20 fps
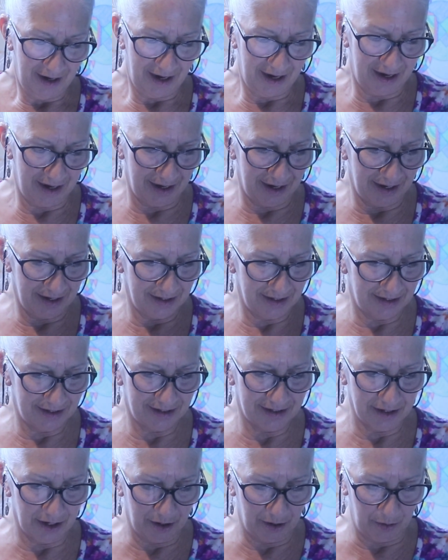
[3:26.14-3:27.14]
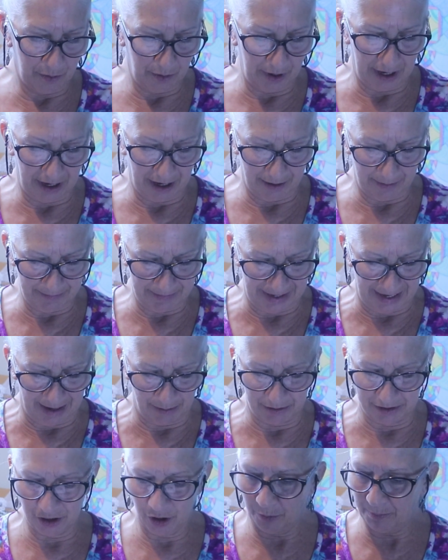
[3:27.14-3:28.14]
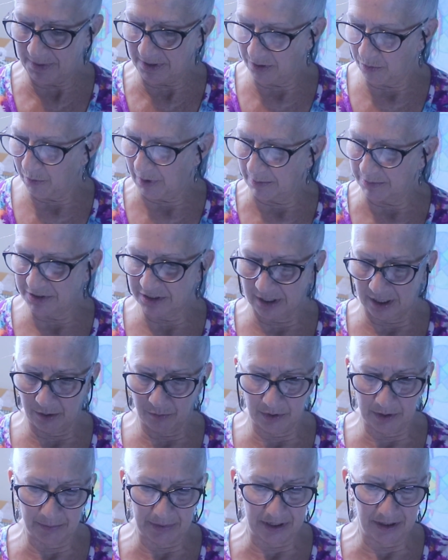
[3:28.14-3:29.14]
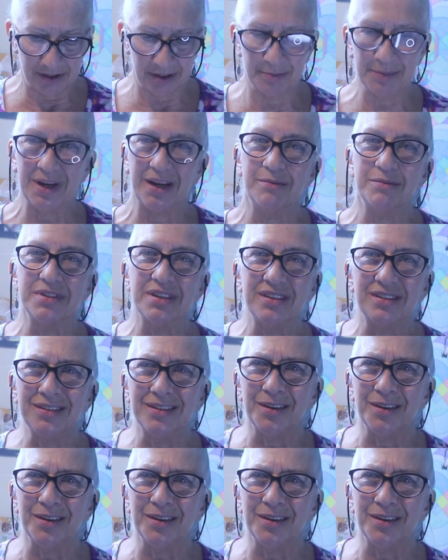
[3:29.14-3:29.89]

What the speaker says: And so I was hoping the website would be sometimes,